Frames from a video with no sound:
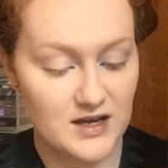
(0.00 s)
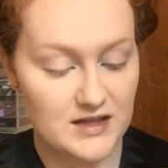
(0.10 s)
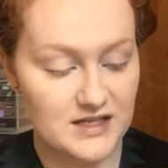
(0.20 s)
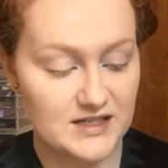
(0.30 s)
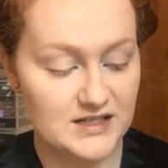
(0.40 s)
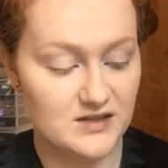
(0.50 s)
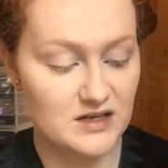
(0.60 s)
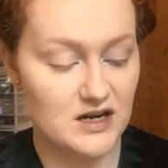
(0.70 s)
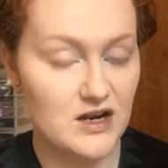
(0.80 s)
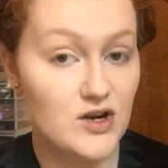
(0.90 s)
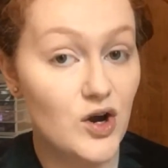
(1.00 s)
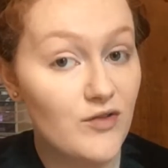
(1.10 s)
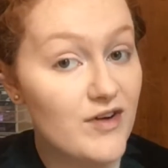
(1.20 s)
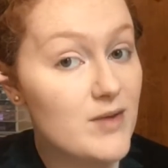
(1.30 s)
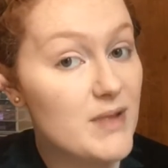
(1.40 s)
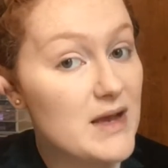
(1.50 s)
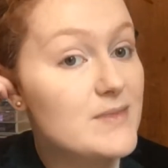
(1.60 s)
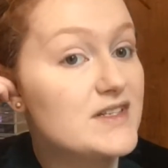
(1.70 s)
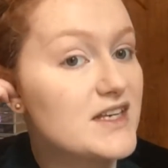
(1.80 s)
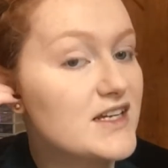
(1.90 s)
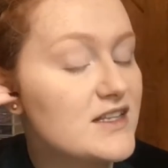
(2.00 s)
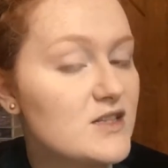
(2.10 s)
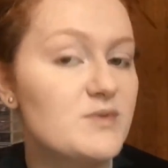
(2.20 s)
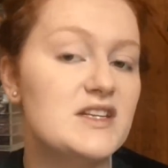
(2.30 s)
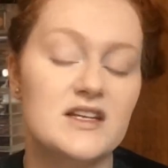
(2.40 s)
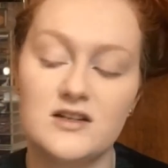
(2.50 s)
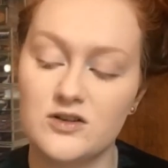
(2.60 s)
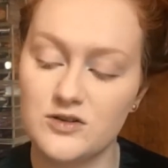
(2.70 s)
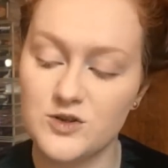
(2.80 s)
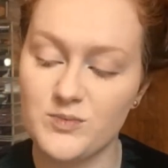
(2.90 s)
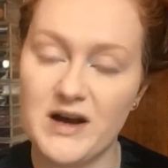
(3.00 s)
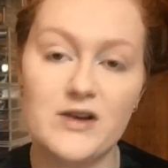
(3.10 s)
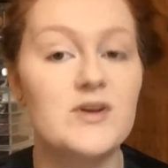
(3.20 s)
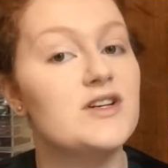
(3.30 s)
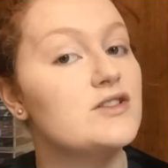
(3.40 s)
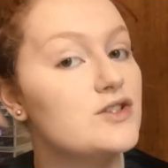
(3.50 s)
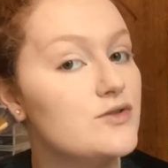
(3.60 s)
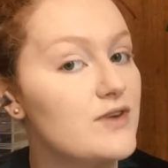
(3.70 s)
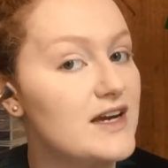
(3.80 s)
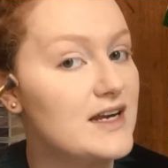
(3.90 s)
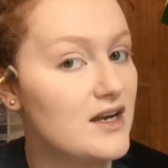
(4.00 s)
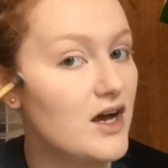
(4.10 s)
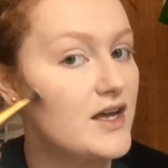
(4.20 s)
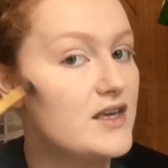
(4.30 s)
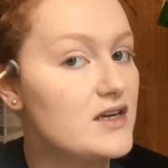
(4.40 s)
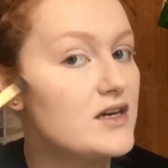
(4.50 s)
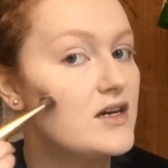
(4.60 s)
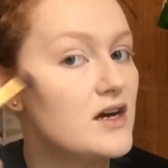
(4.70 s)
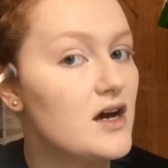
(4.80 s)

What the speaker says: This is not very pigmented, this particular contour powder, which I do really like,